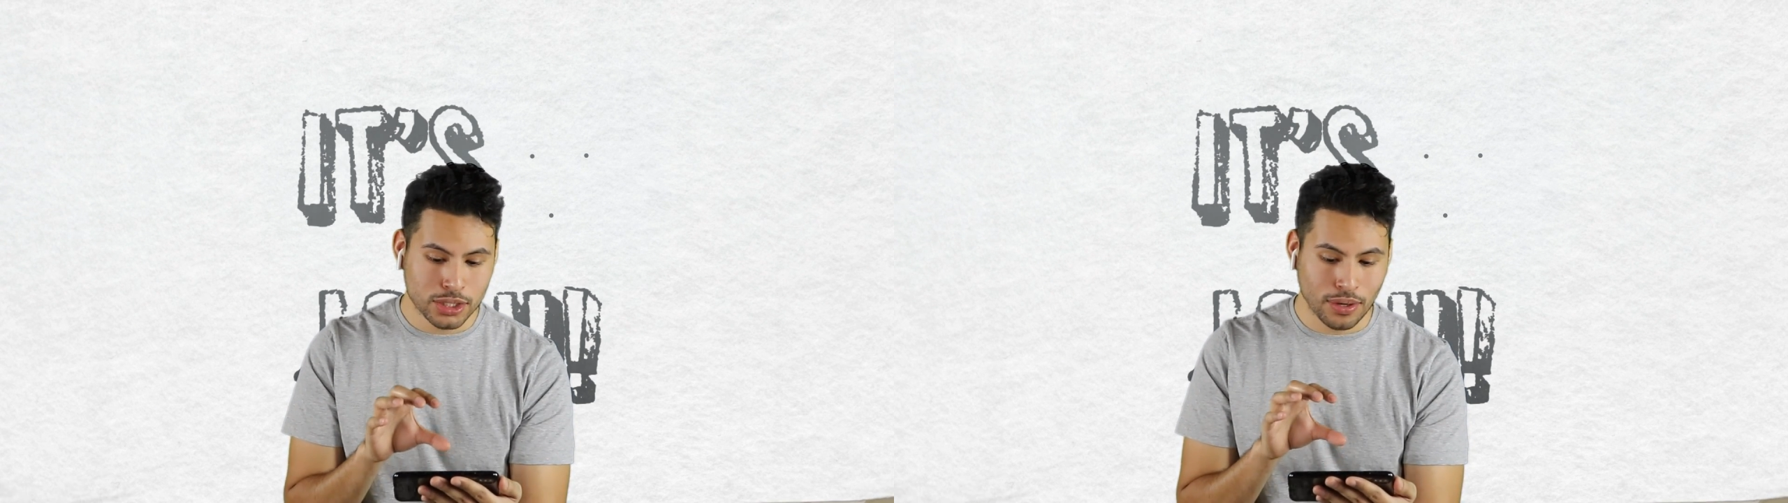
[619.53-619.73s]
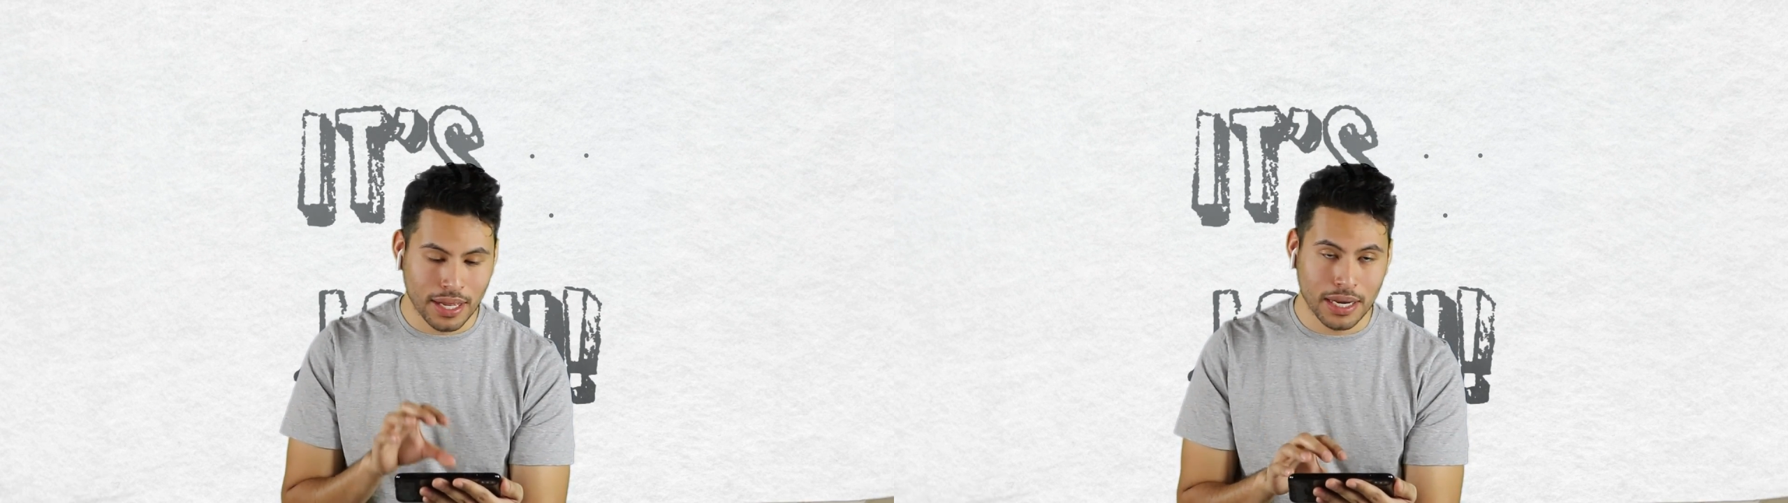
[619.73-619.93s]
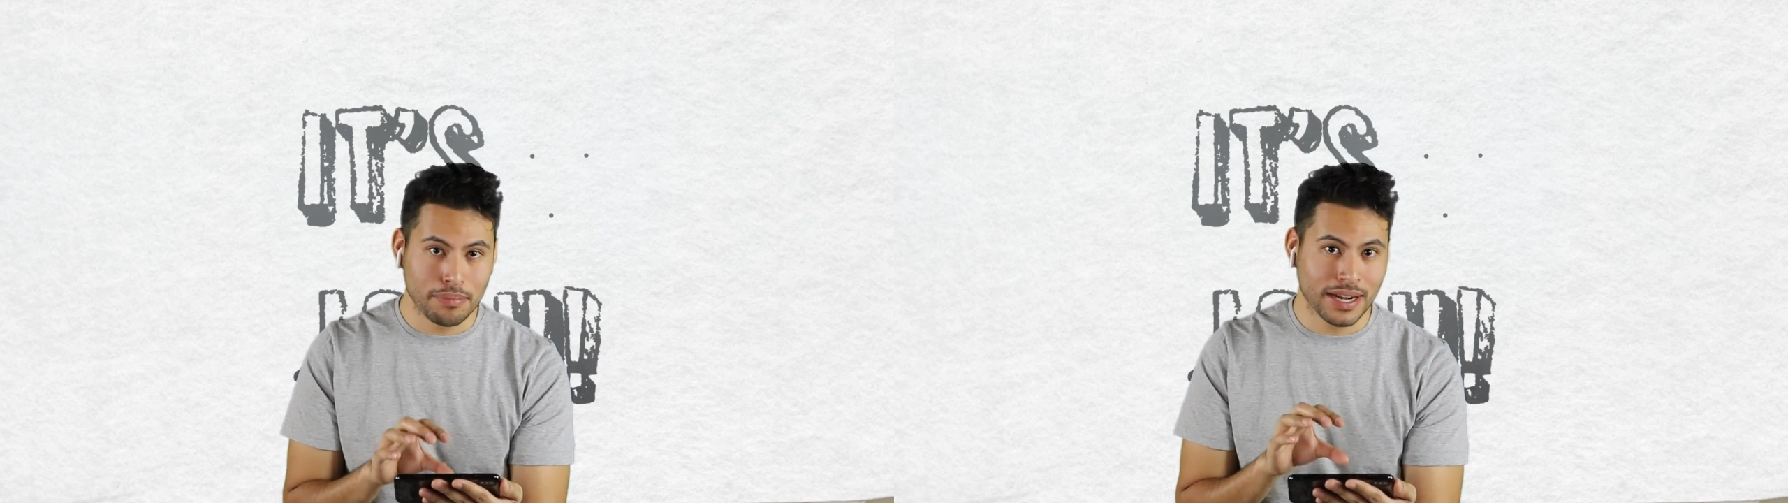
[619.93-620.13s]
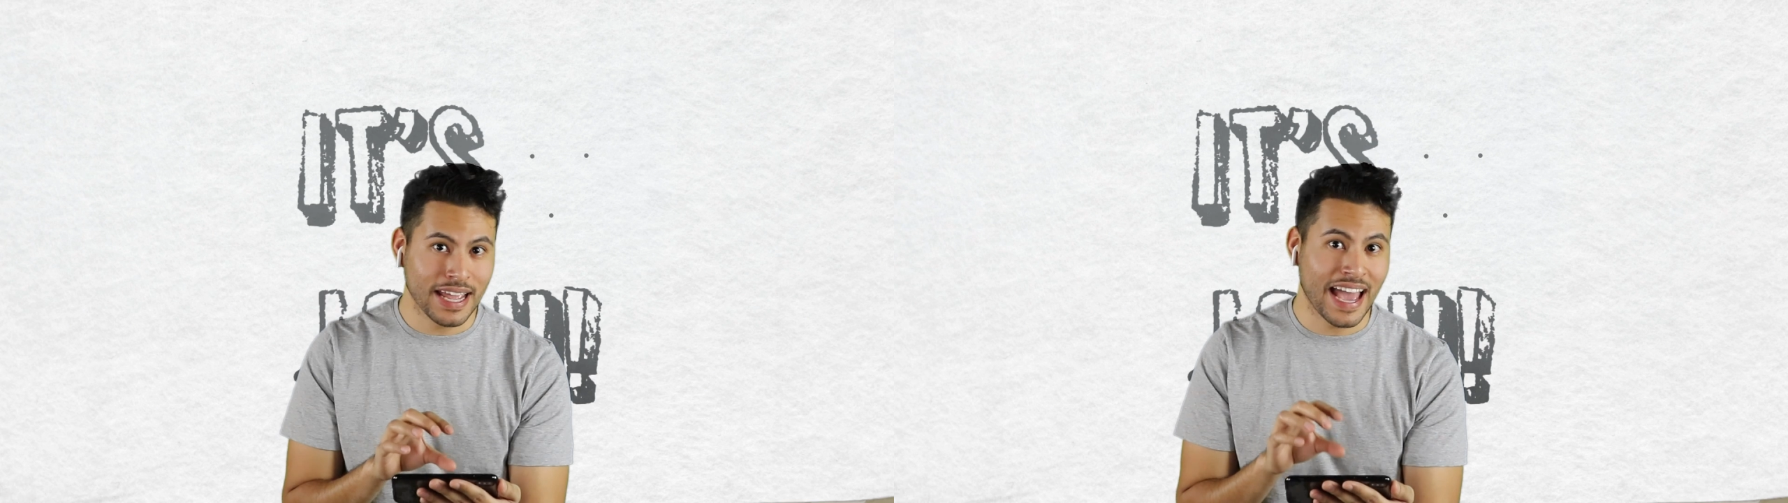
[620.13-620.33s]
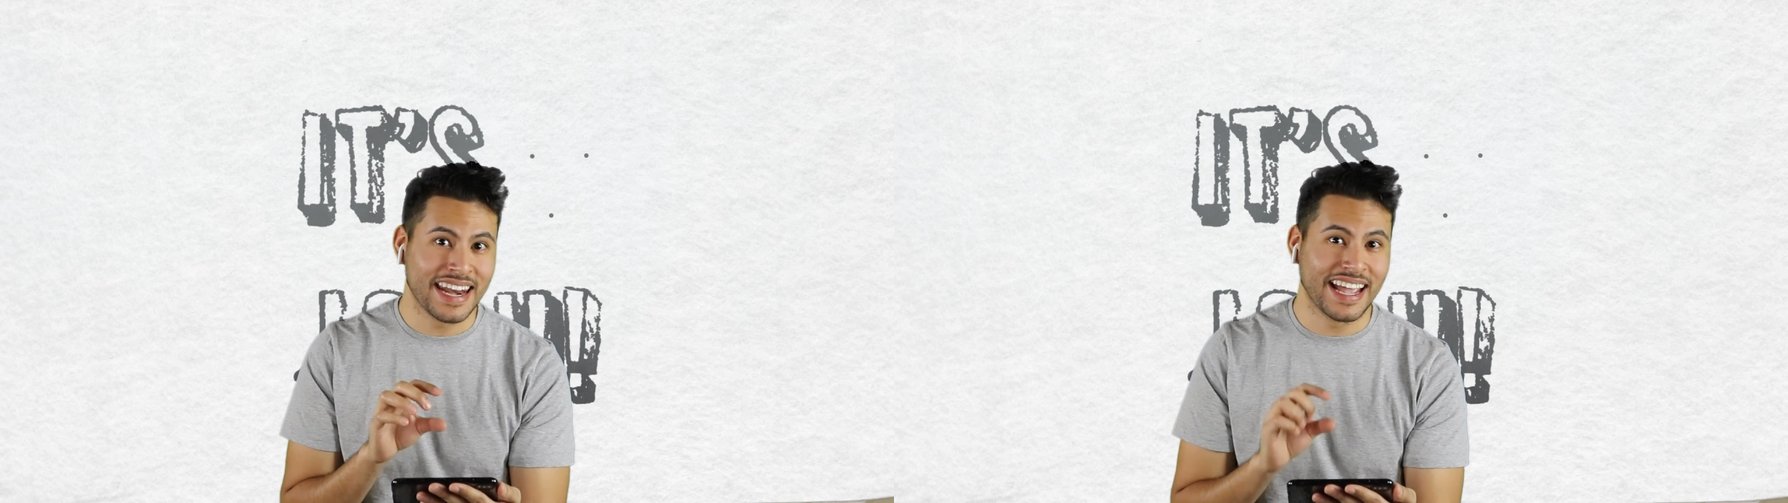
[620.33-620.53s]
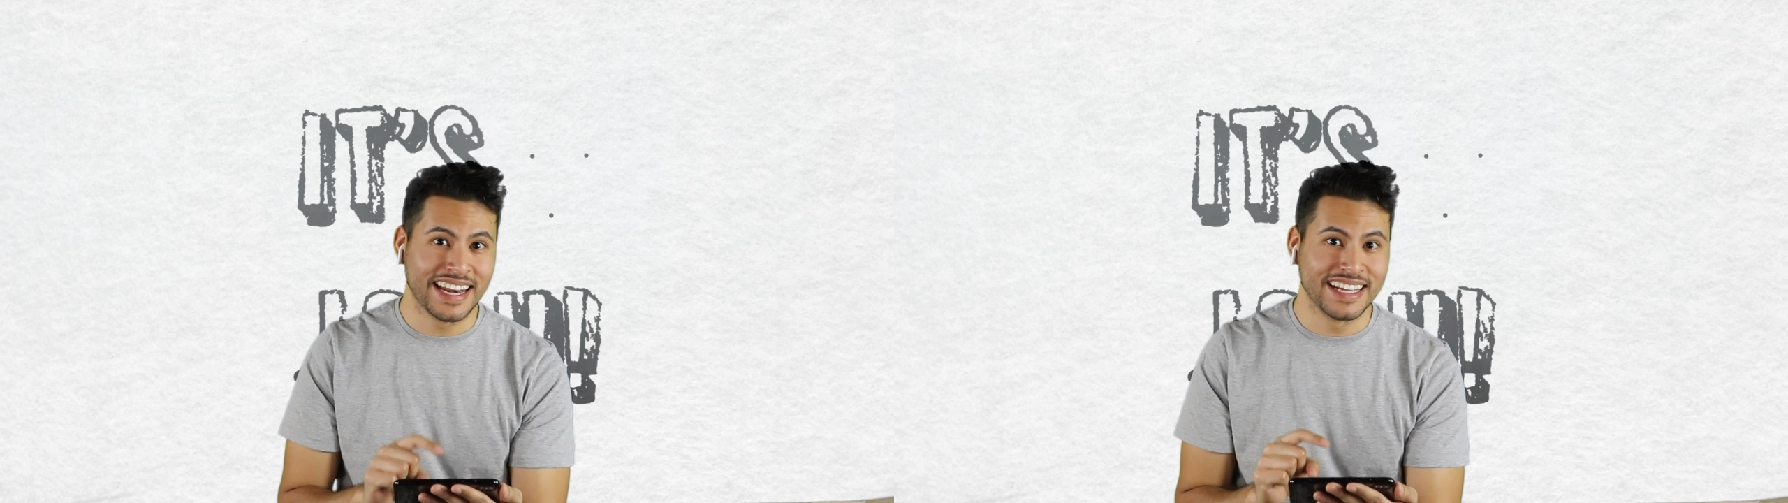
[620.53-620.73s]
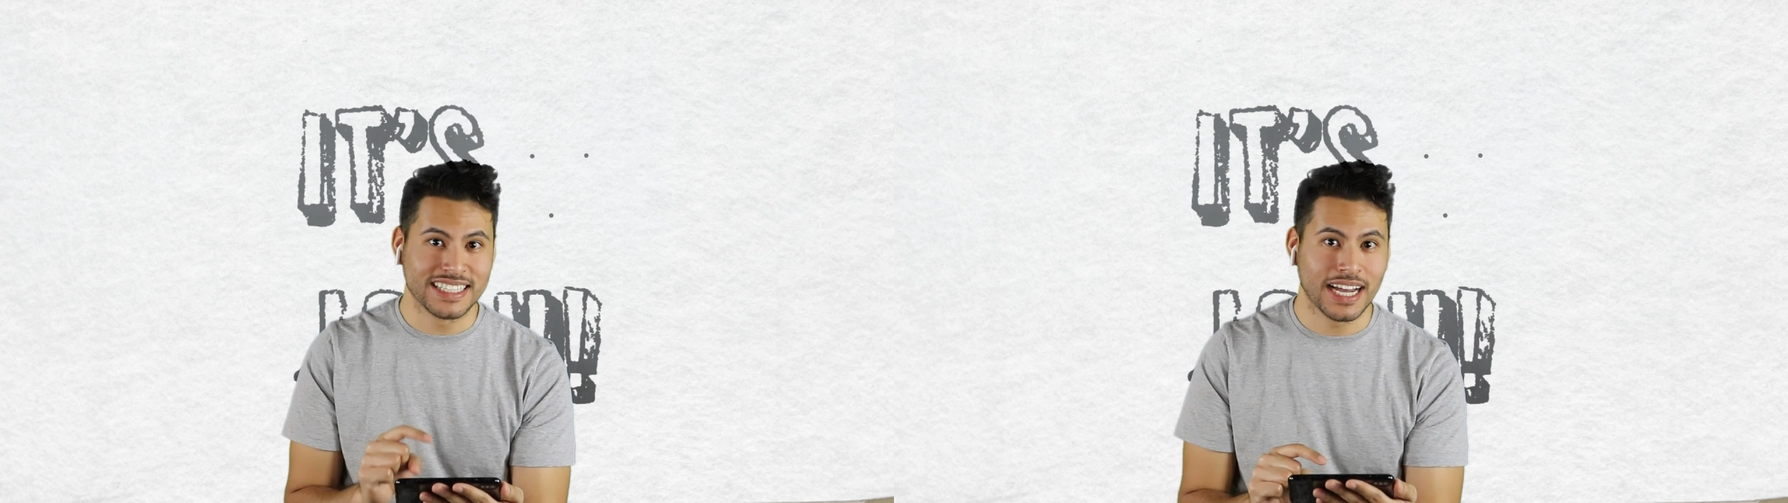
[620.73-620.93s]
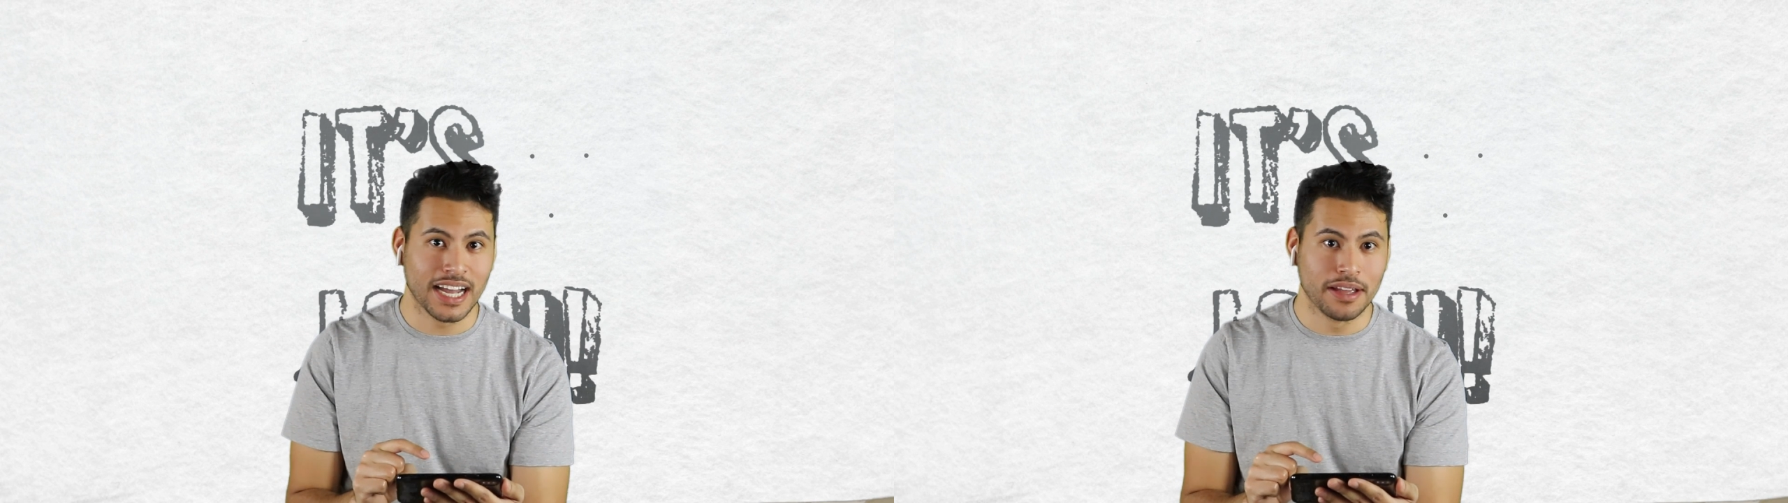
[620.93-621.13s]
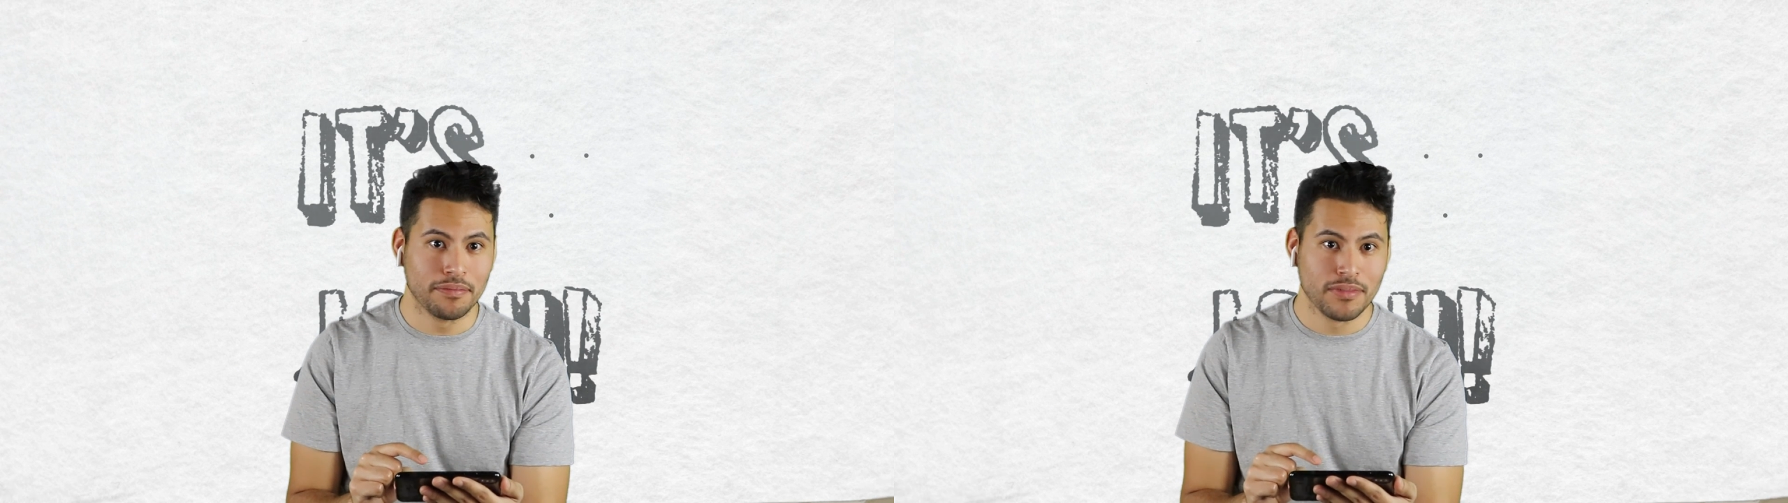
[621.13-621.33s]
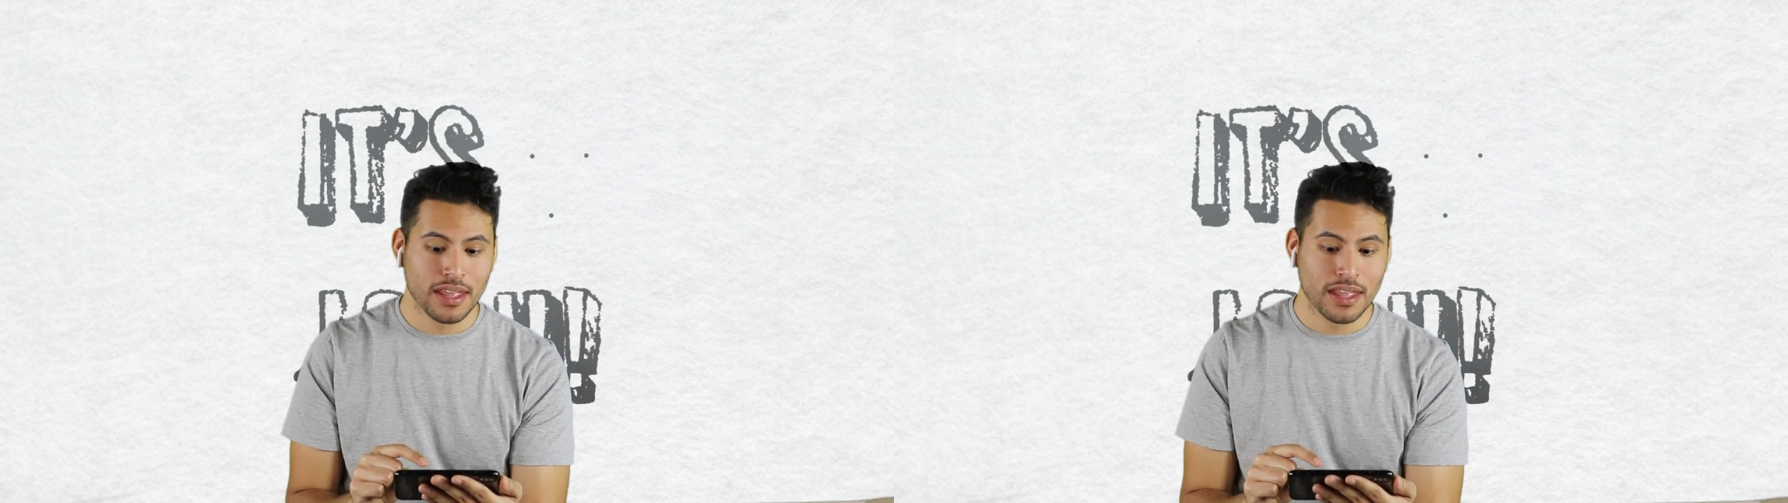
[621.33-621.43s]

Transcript: to anybody at any time.